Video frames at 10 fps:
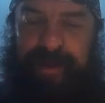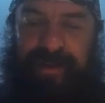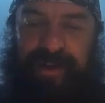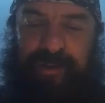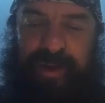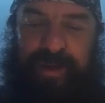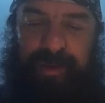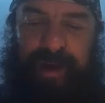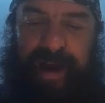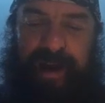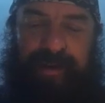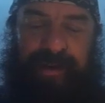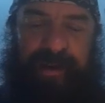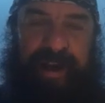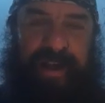So when you pull it out,
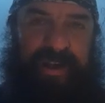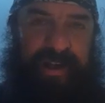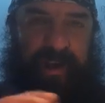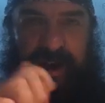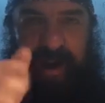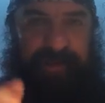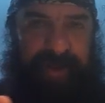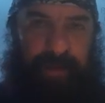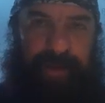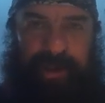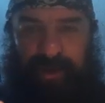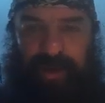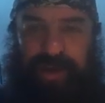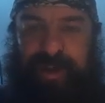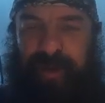you can actually half it, which I'll
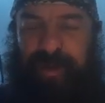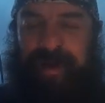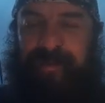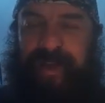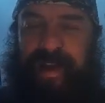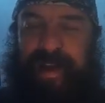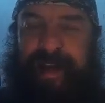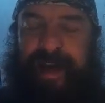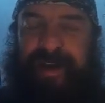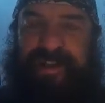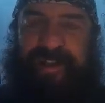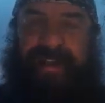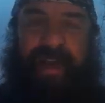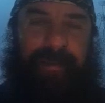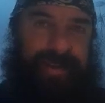show you in a bit, and stick the
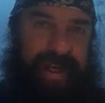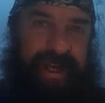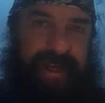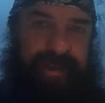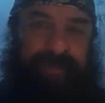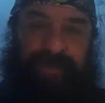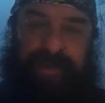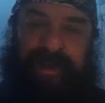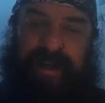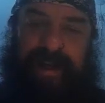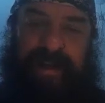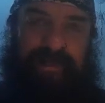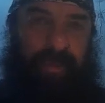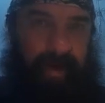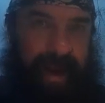cable tie in,
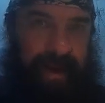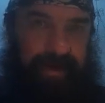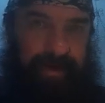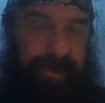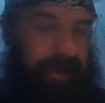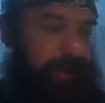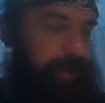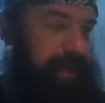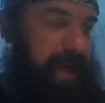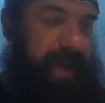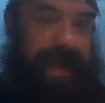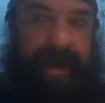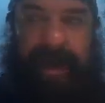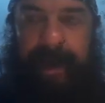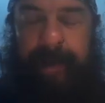and more manageable bundles.
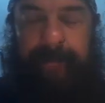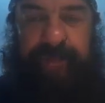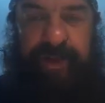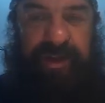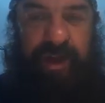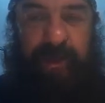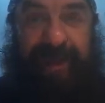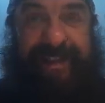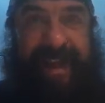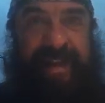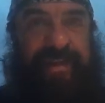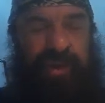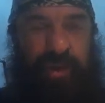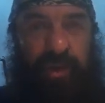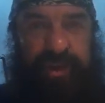So the big test,
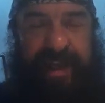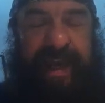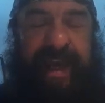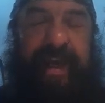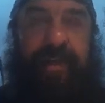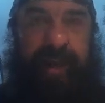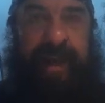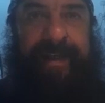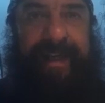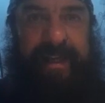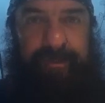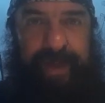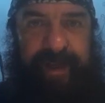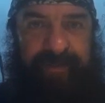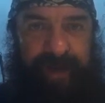of course, how like
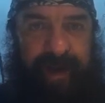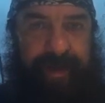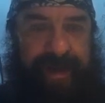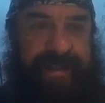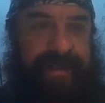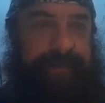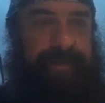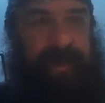EP fibre is it?